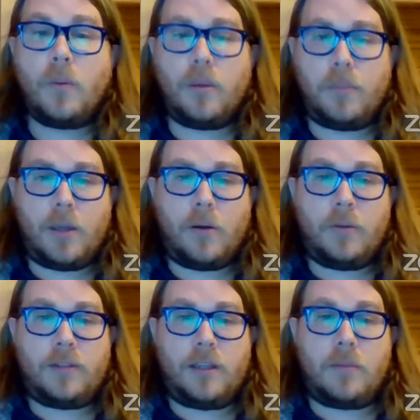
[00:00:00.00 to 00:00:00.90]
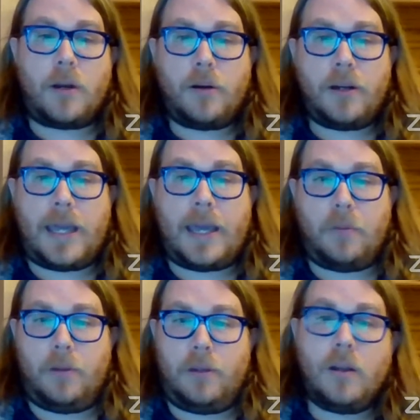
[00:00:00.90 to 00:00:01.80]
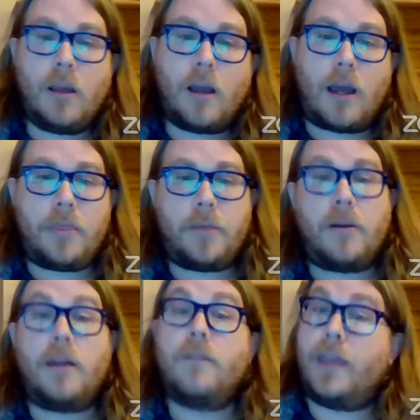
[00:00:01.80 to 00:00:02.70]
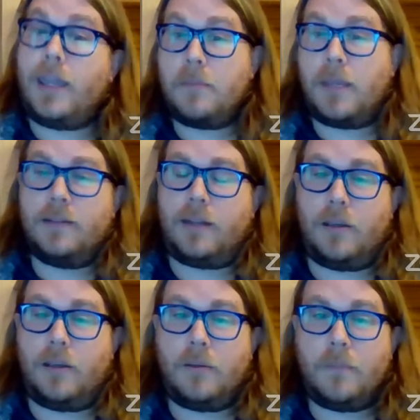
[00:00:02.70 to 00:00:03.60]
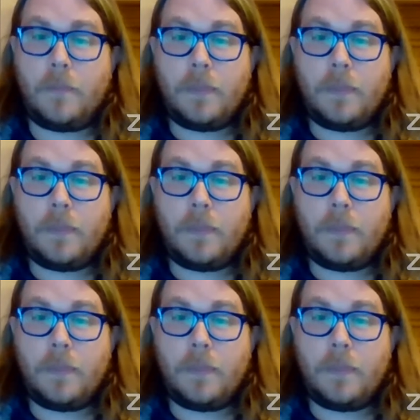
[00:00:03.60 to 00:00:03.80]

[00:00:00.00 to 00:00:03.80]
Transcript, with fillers: we will be hosting Margaret Atwood, author of The Handmaid's Tale.